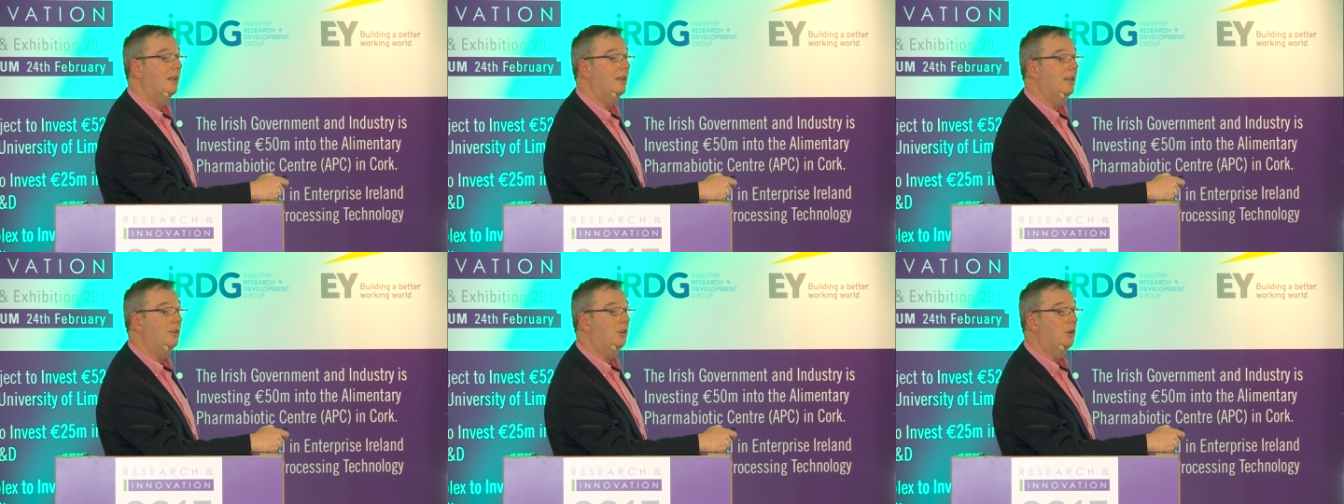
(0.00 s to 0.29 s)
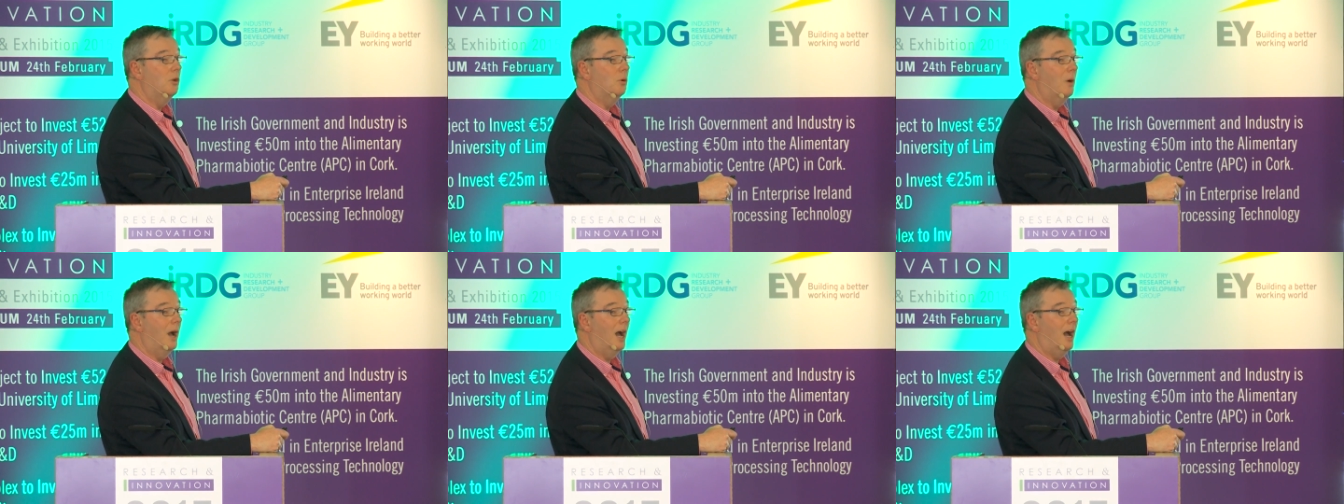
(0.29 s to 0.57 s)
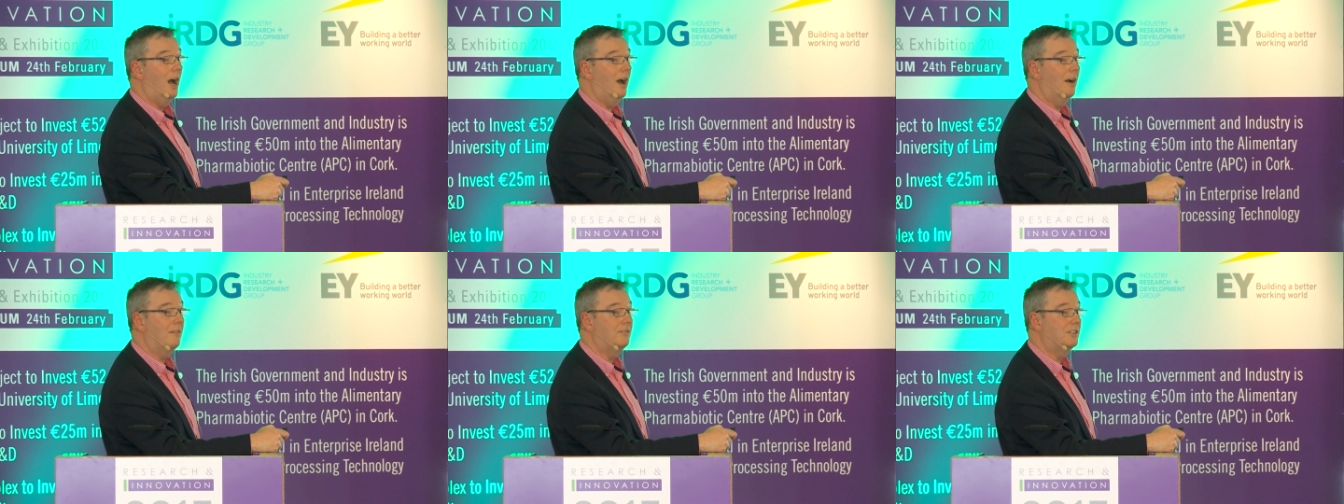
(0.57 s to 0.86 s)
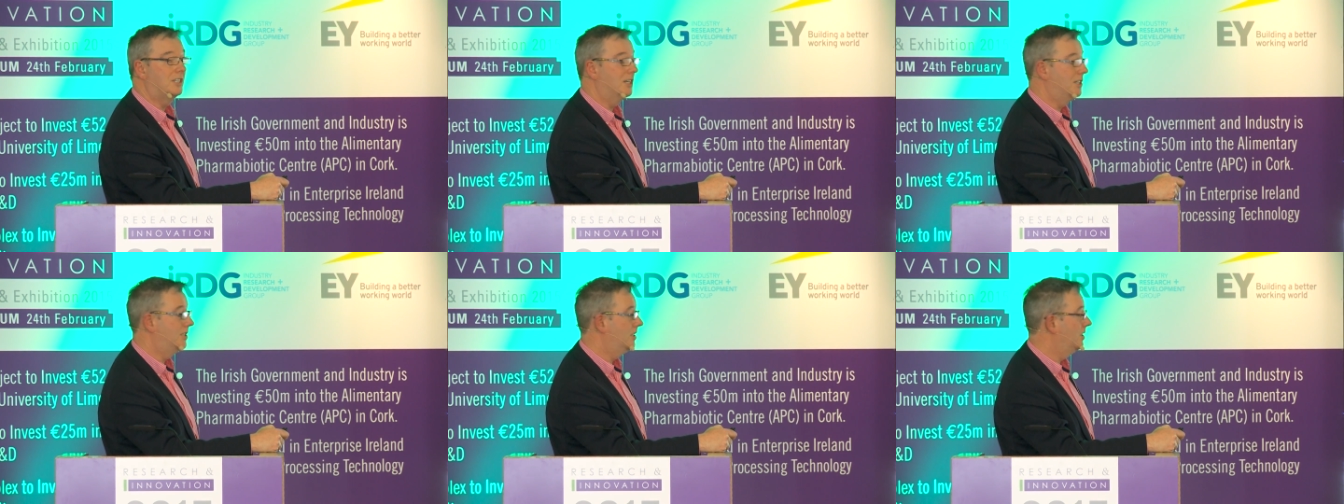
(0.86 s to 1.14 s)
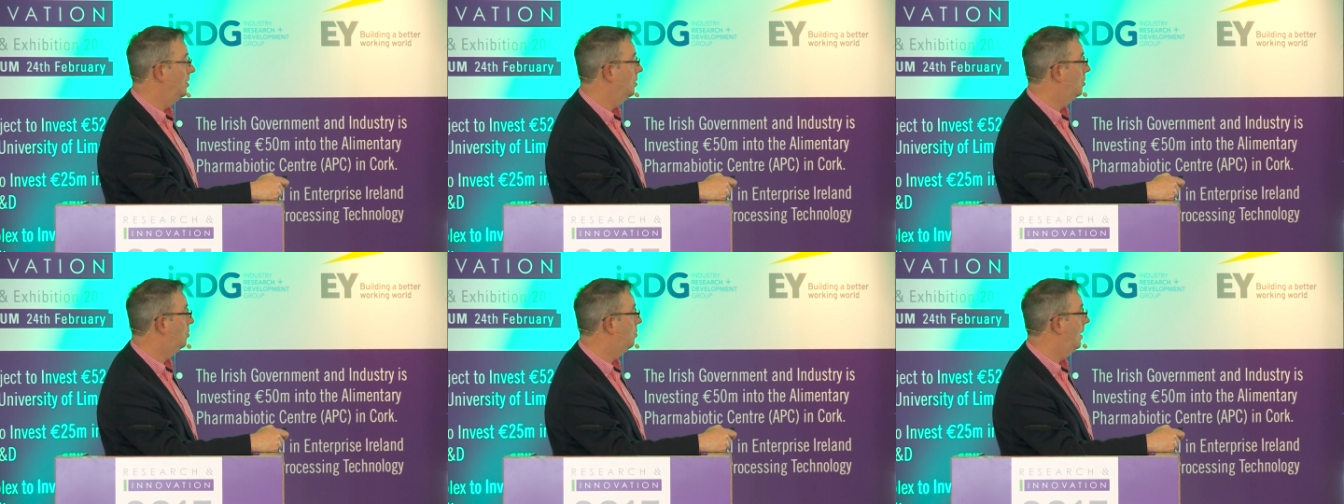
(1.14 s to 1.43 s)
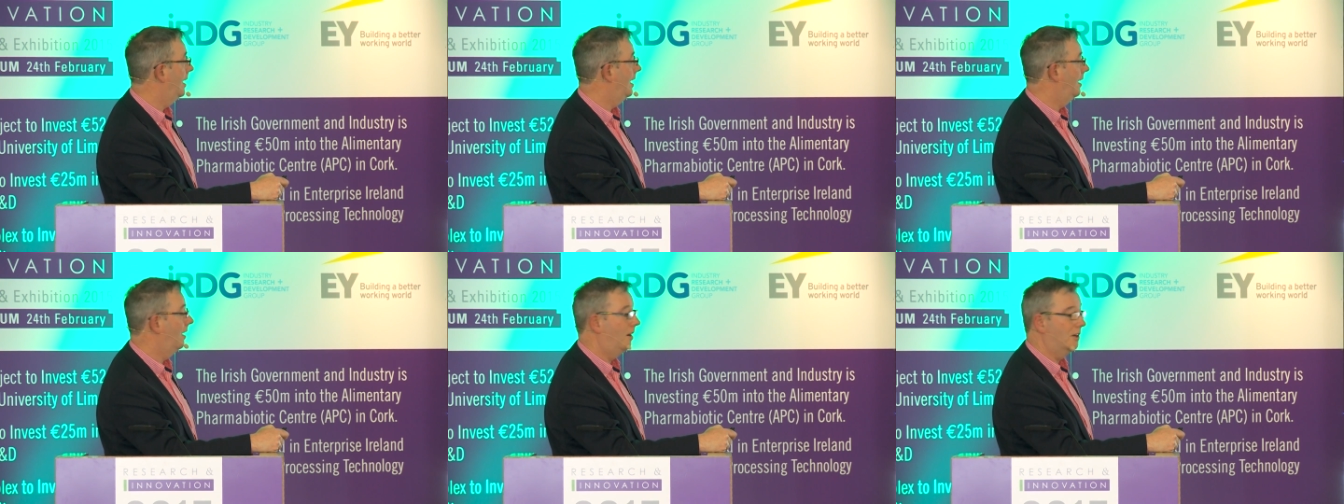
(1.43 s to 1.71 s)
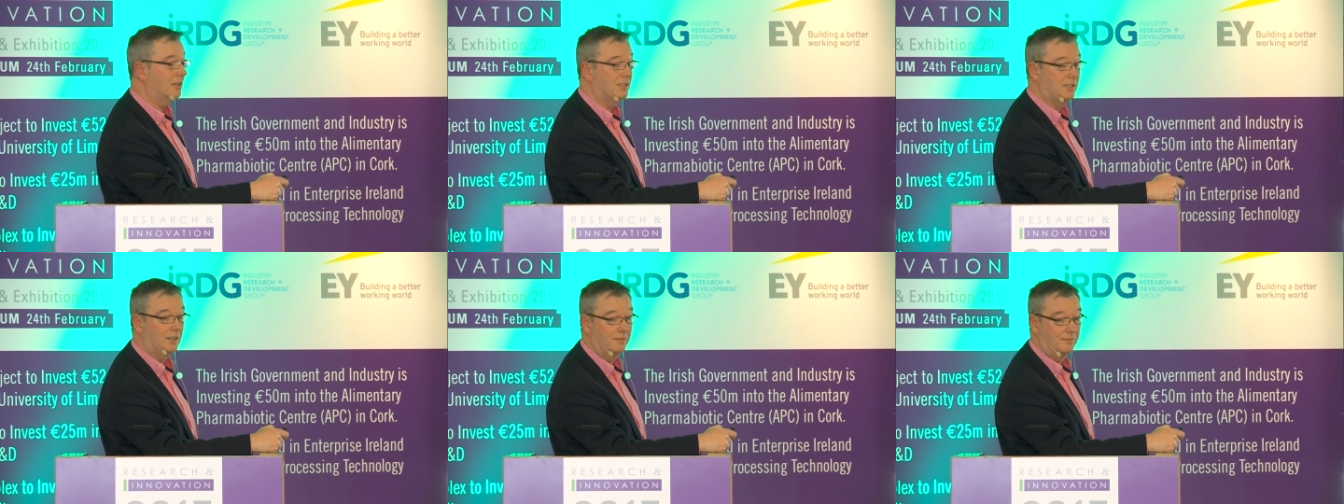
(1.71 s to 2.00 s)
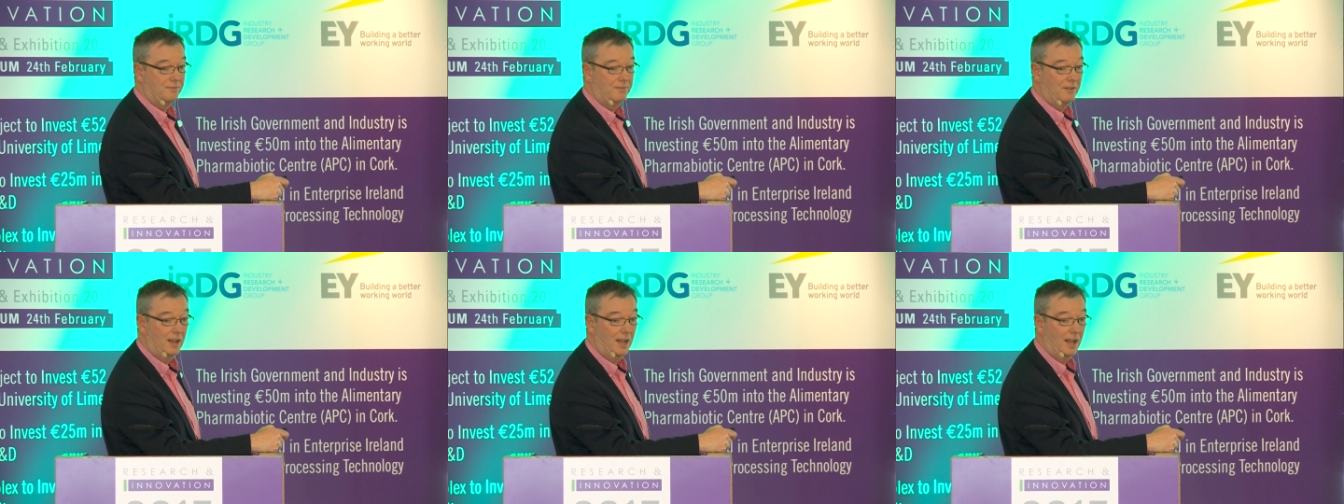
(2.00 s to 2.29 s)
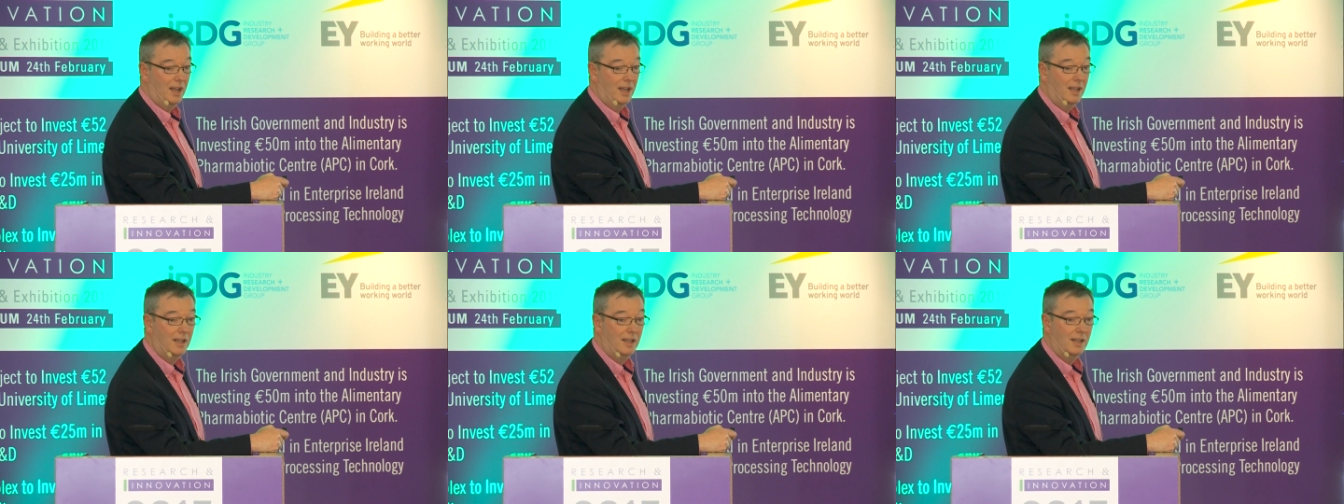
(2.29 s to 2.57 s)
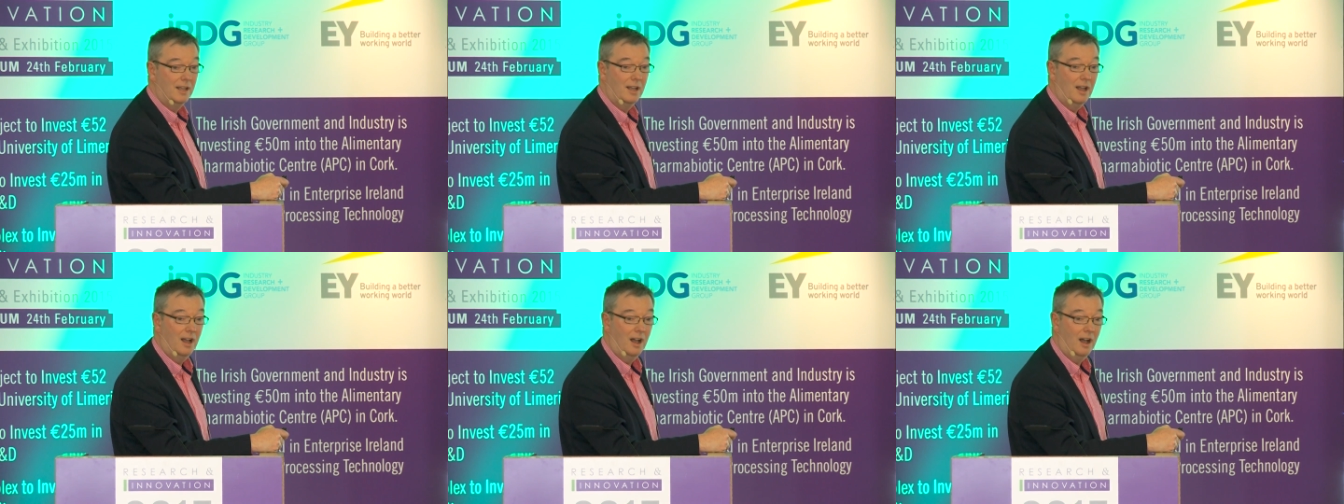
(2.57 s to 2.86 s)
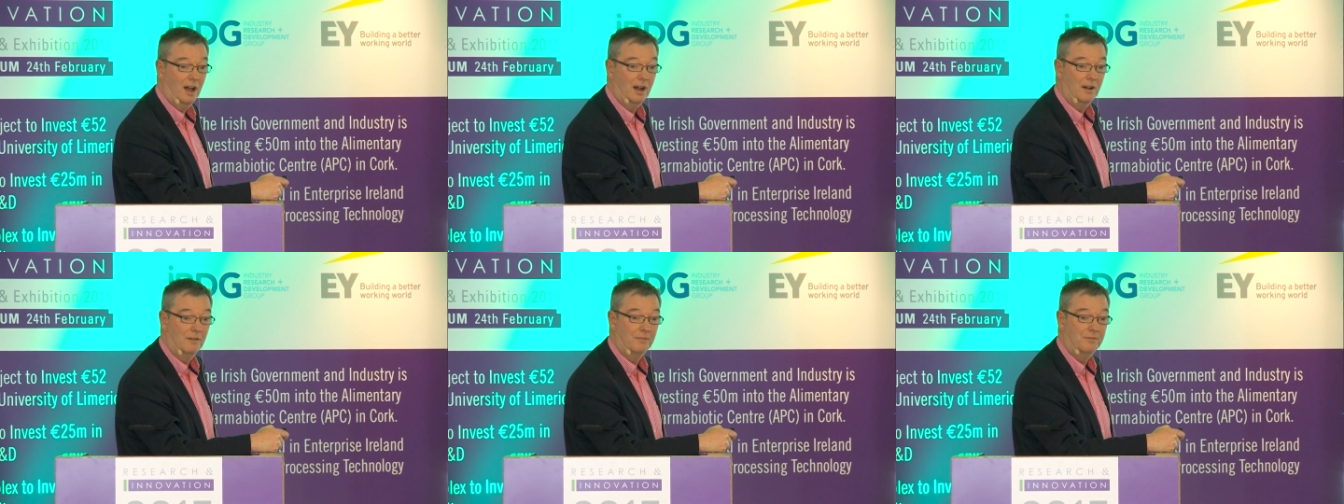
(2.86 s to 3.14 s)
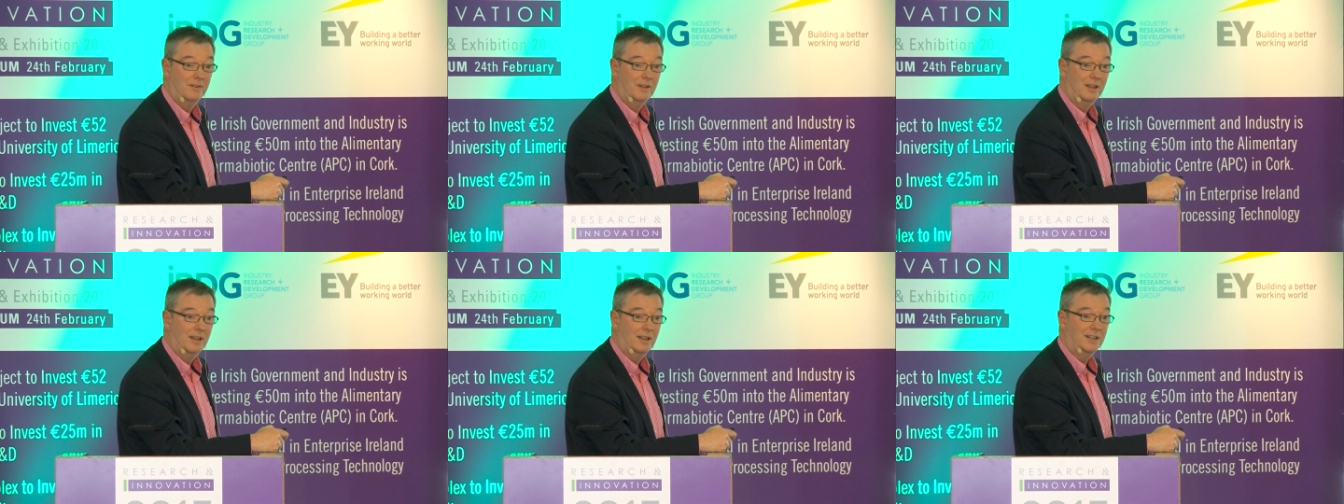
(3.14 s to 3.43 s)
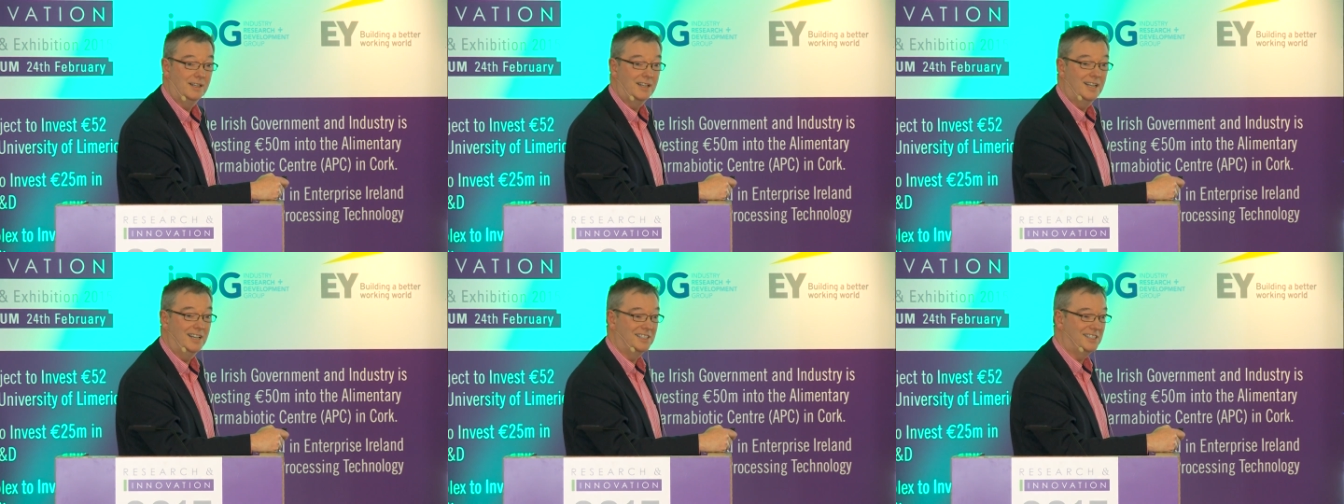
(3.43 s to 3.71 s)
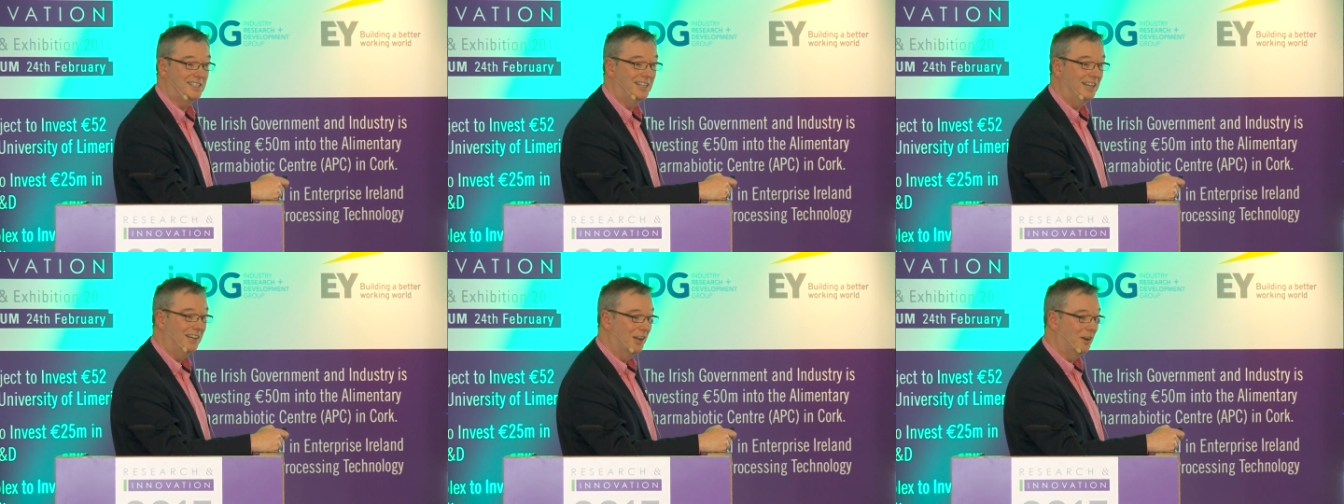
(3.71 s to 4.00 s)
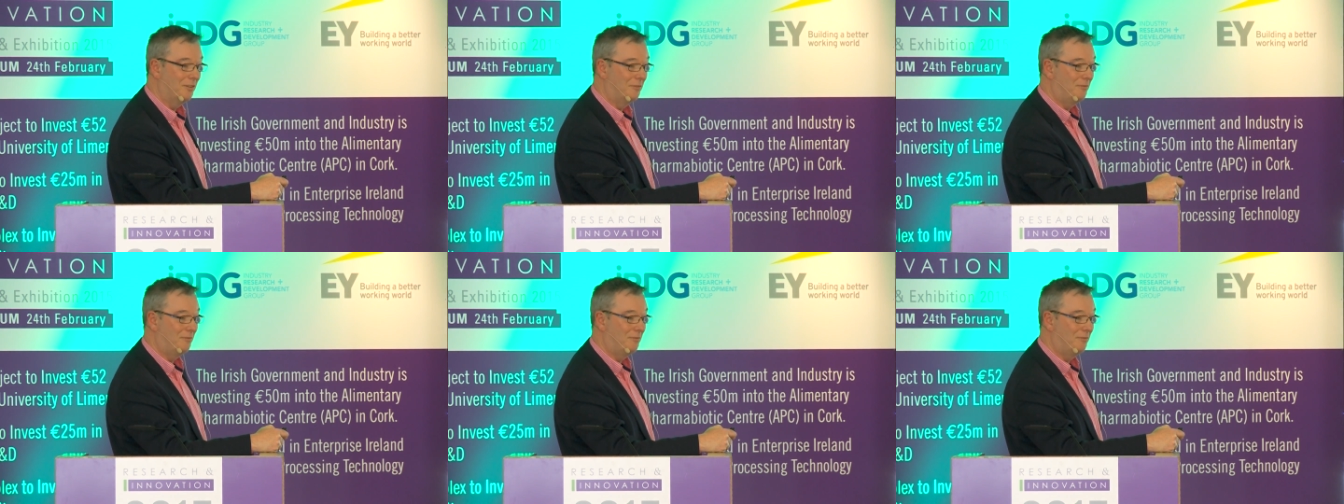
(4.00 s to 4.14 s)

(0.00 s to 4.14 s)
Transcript: you have to do quite a lot of kissing of